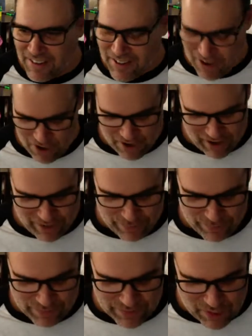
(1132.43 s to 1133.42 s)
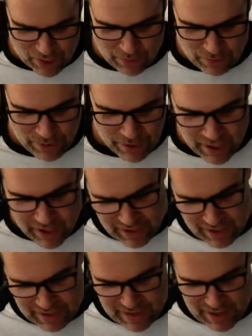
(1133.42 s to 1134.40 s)
Okay. So,
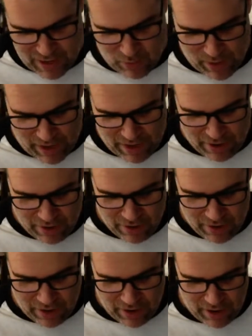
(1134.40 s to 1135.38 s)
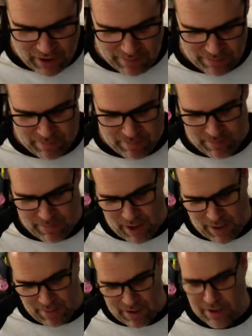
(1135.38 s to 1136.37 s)
key takeaway here.
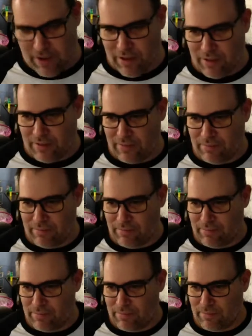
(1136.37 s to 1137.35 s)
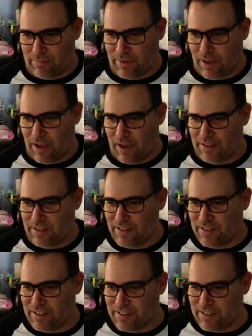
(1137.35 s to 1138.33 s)
Mama
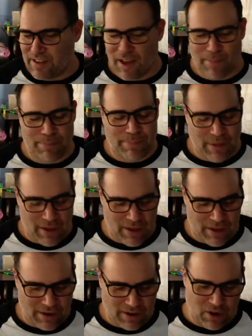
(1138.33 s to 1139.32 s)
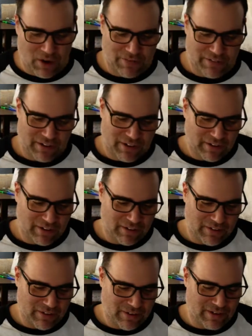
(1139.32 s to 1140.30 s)
didn't stop coughing.
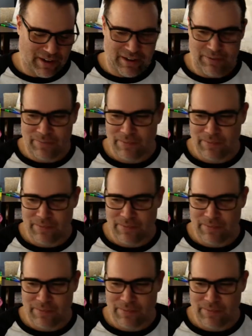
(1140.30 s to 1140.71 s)
Okay.